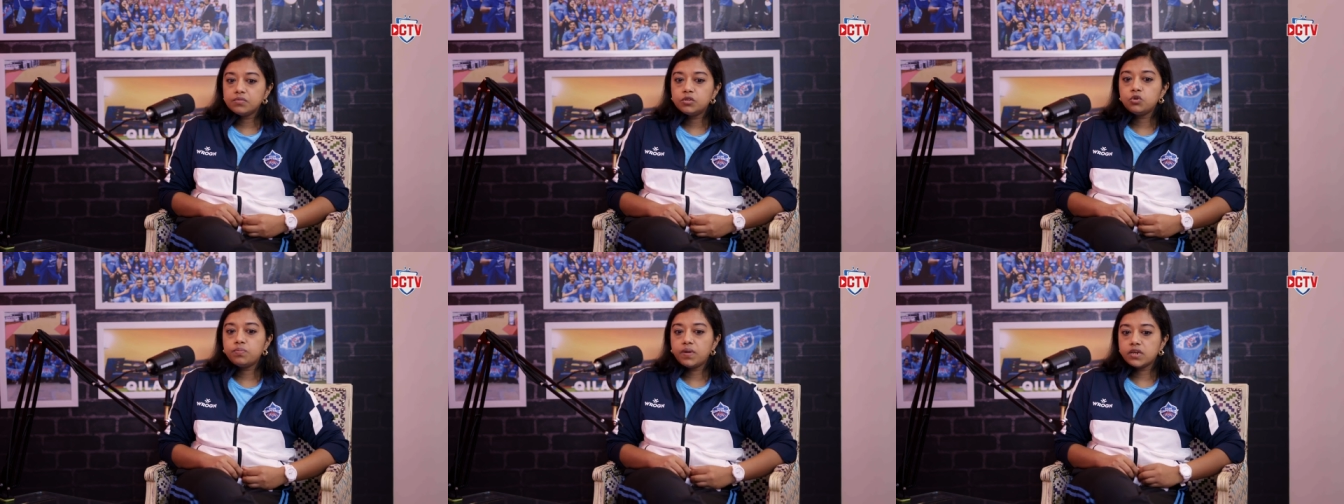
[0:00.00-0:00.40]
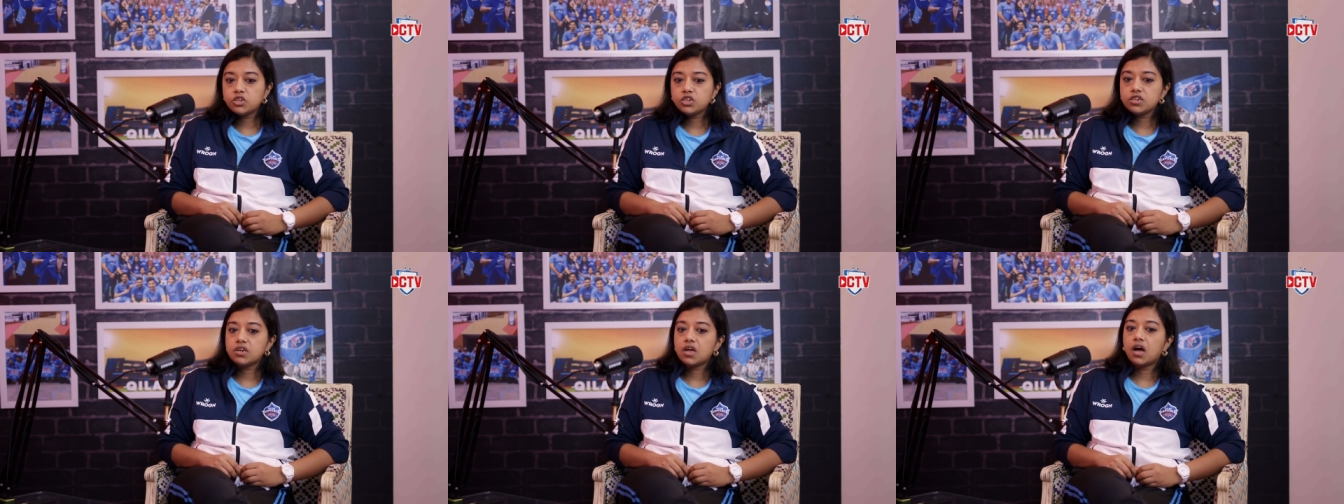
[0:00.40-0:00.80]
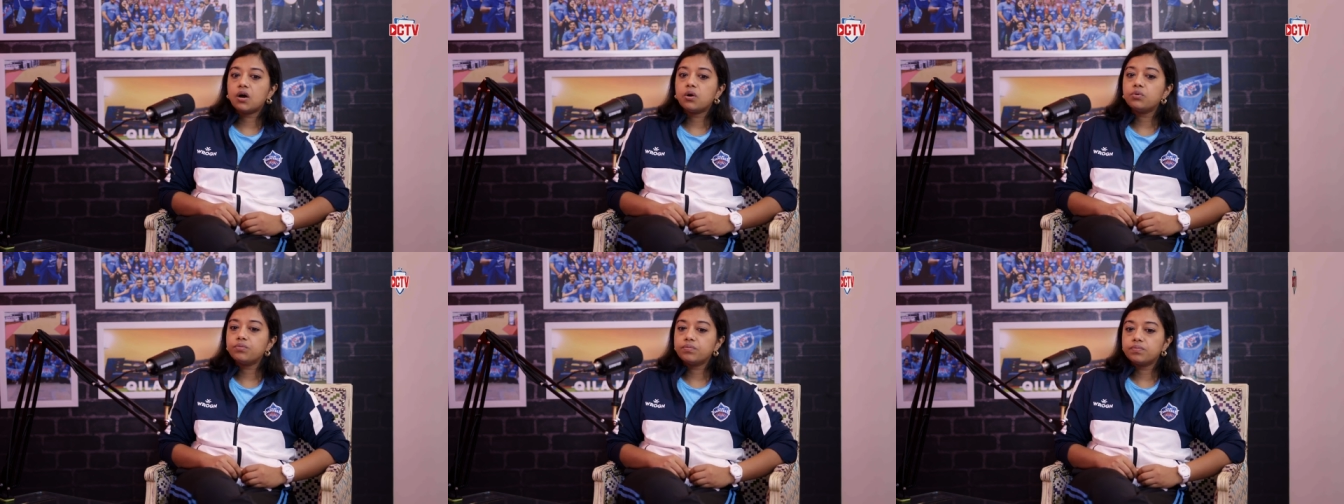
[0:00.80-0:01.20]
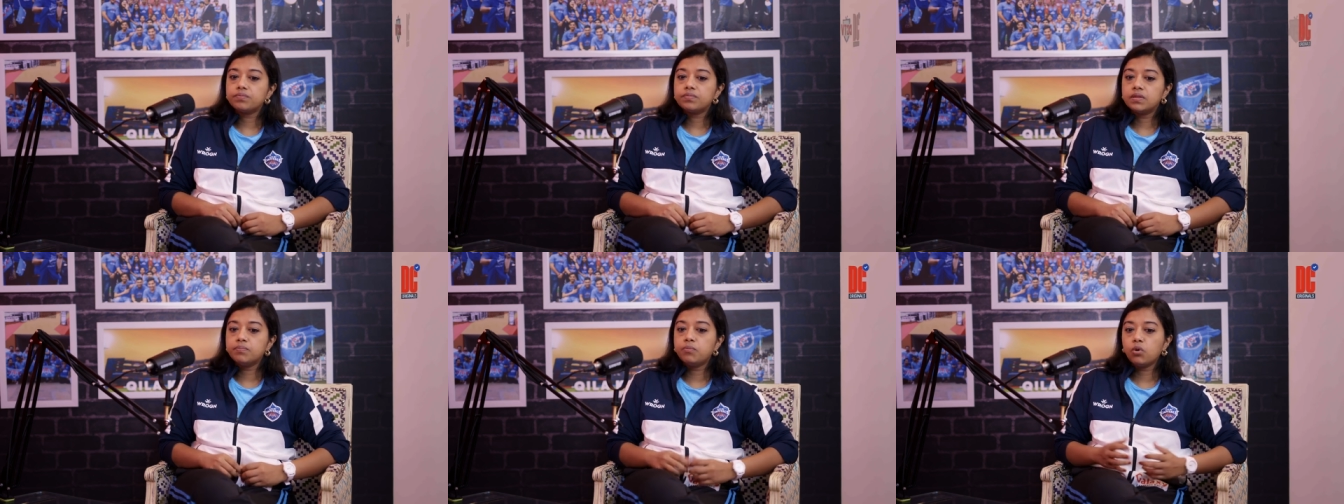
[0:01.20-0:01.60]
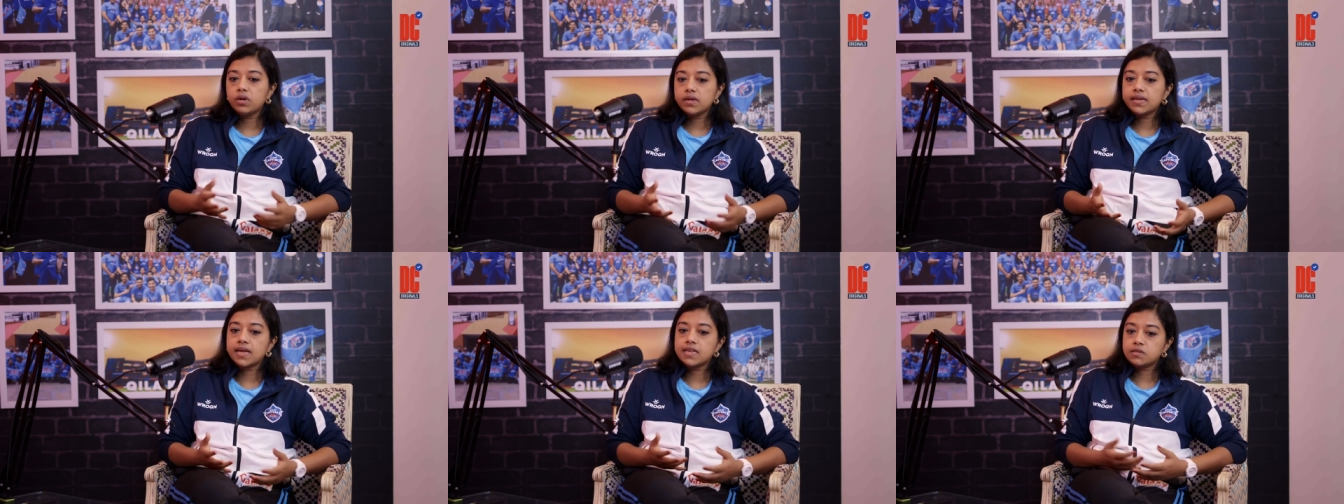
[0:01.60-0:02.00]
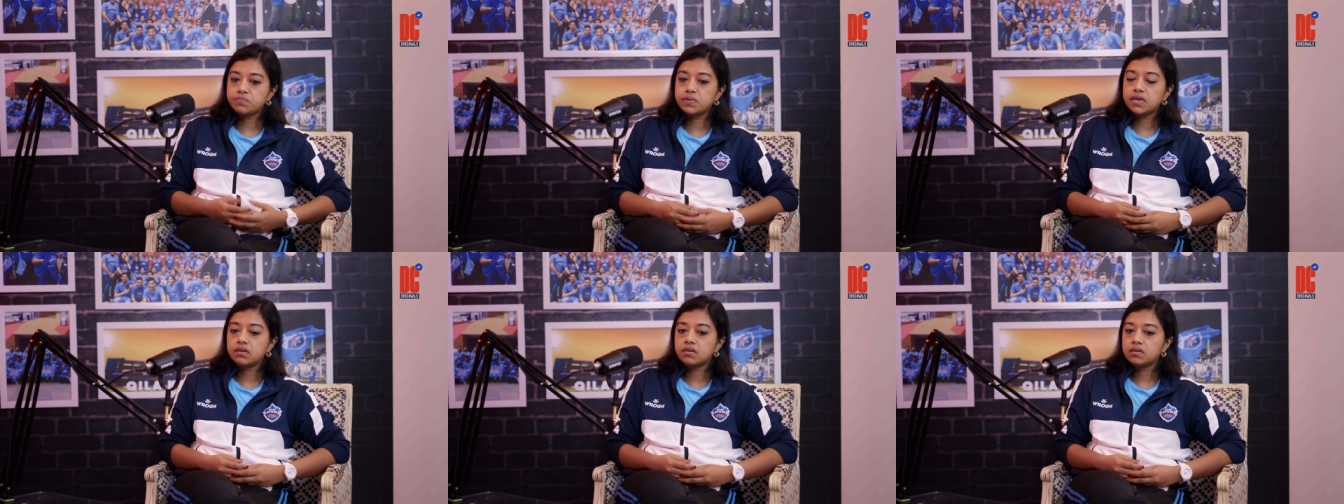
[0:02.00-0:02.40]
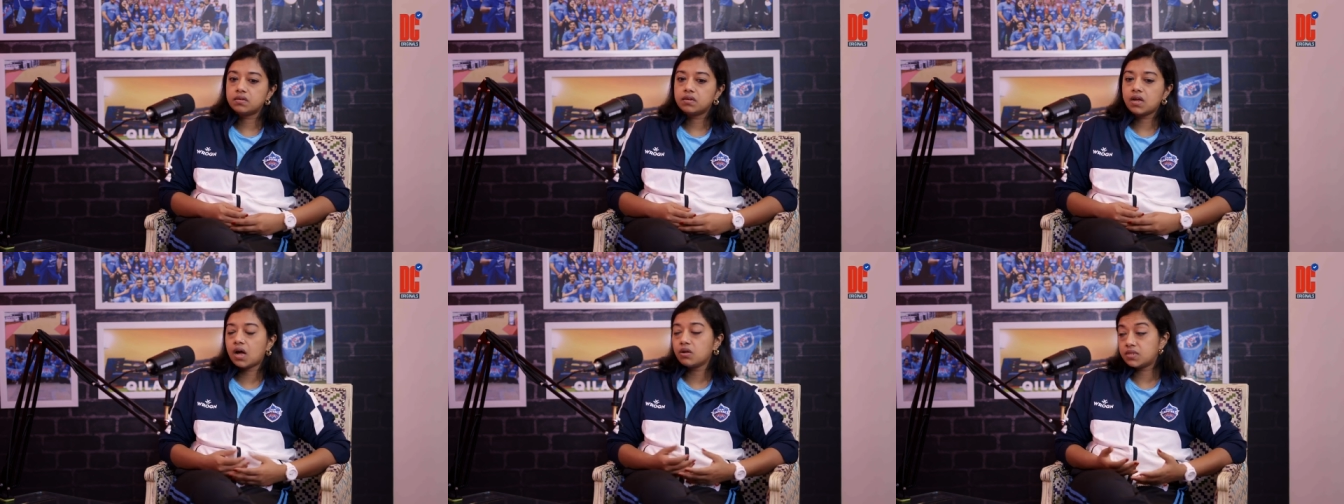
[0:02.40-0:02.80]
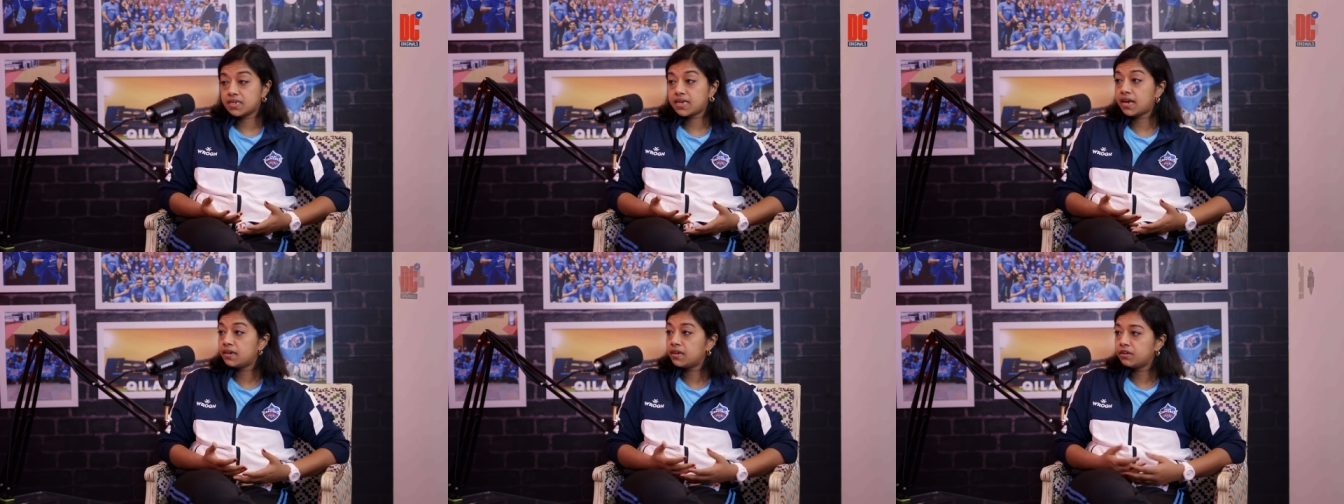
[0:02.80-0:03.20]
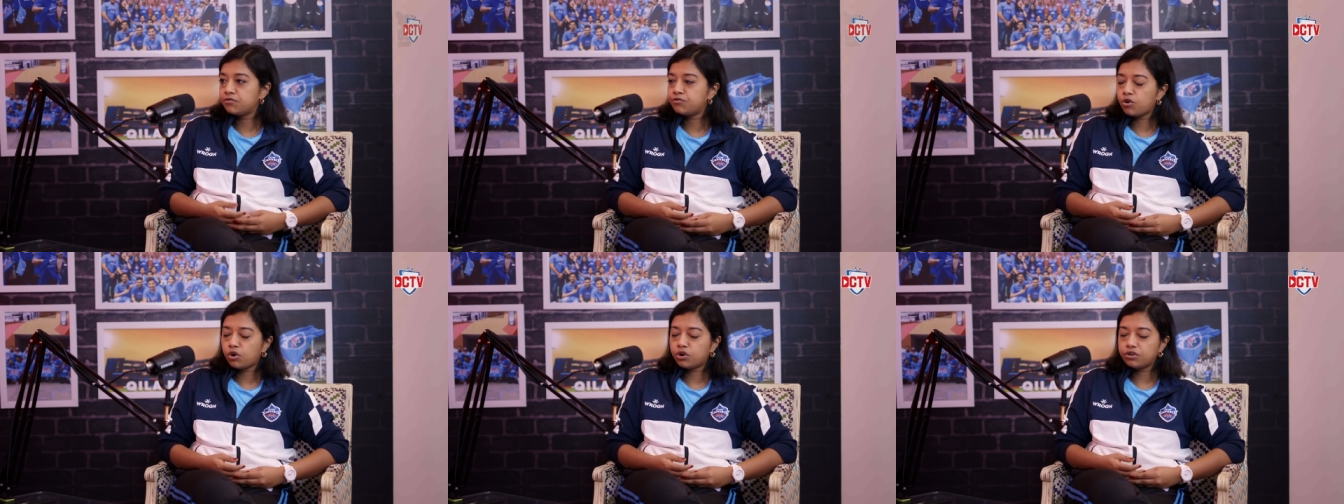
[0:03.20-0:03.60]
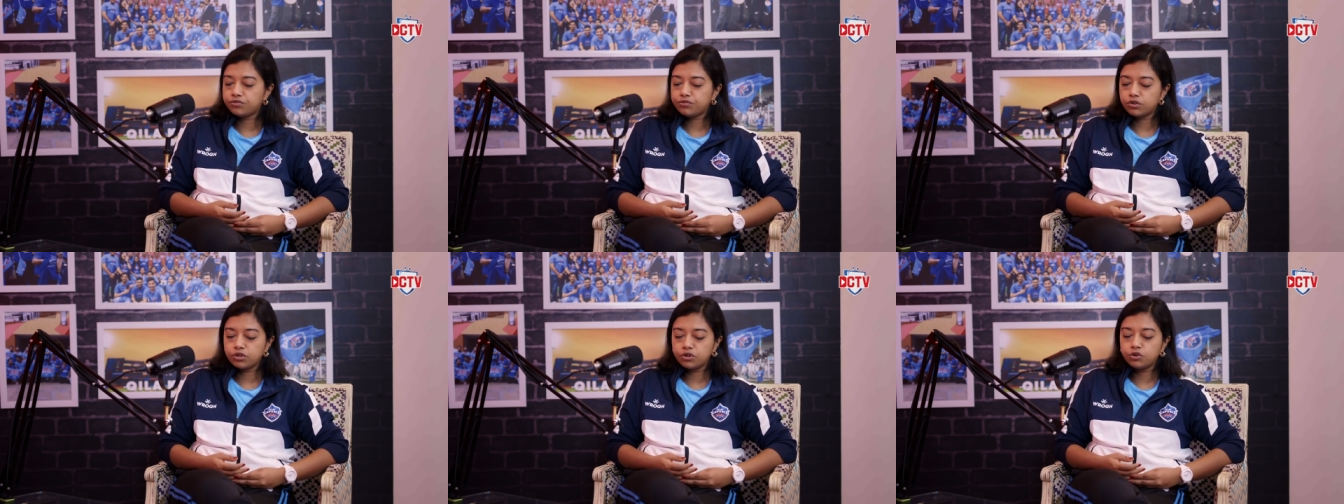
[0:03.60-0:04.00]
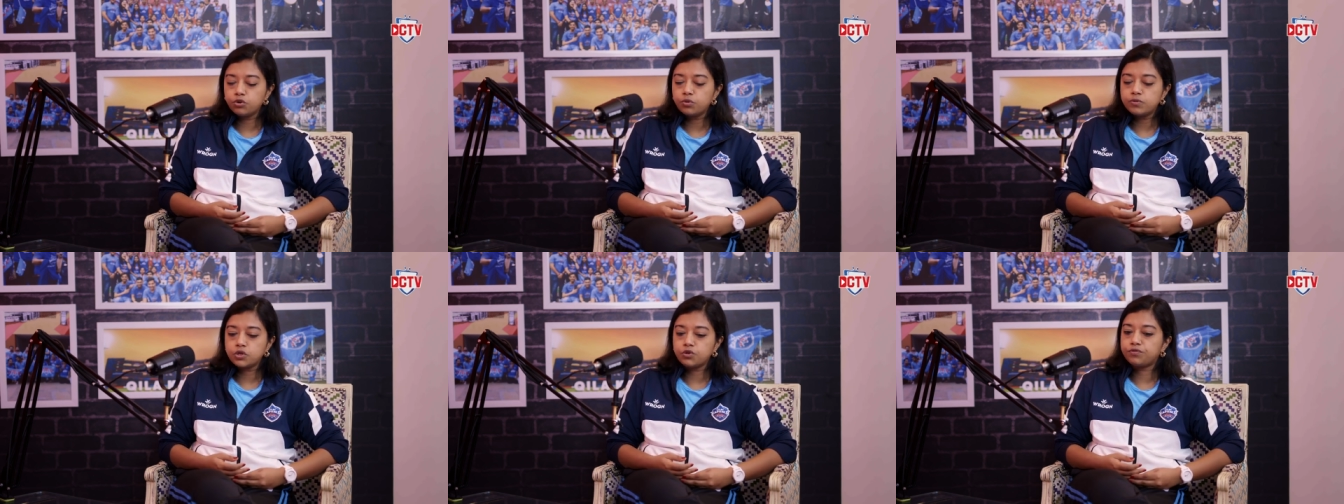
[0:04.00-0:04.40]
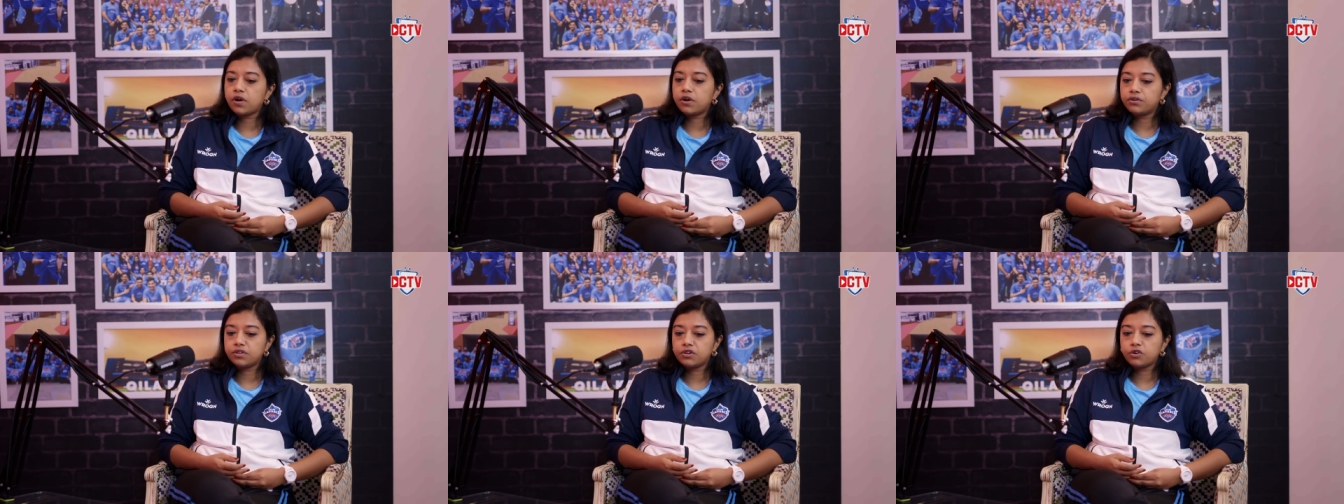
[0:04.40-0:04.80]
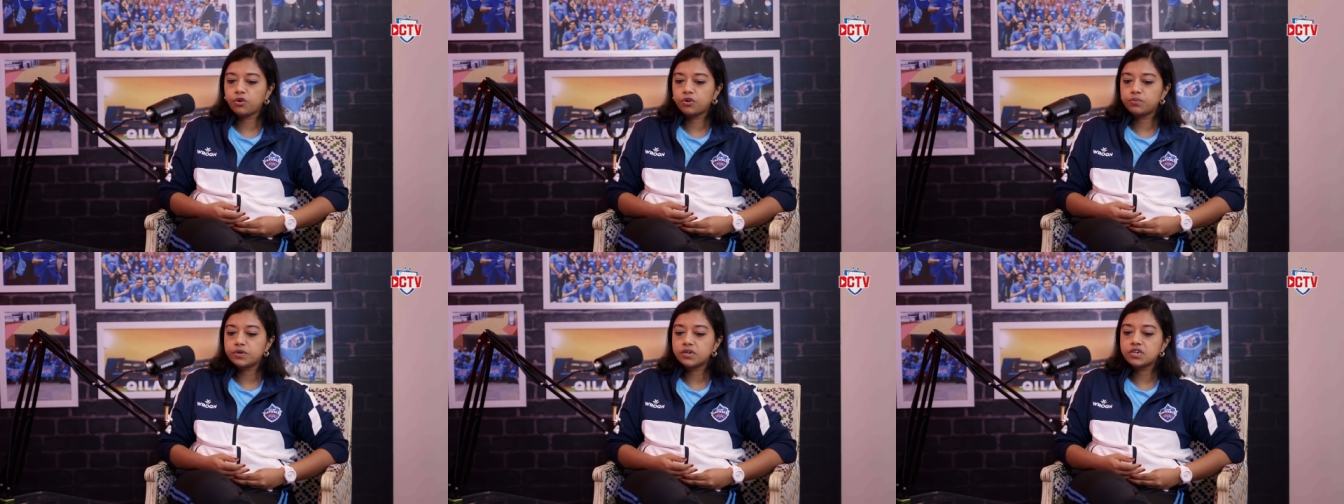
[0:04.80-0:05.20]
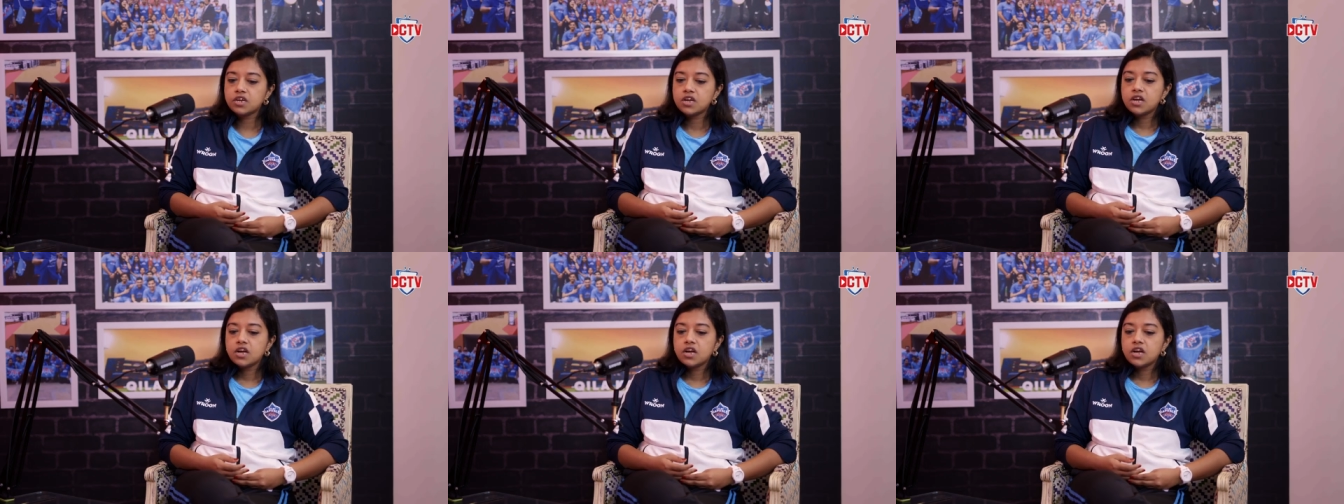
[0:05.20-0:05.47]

you mentioned how the bowling has been outstanding for for the group so far in the tournament.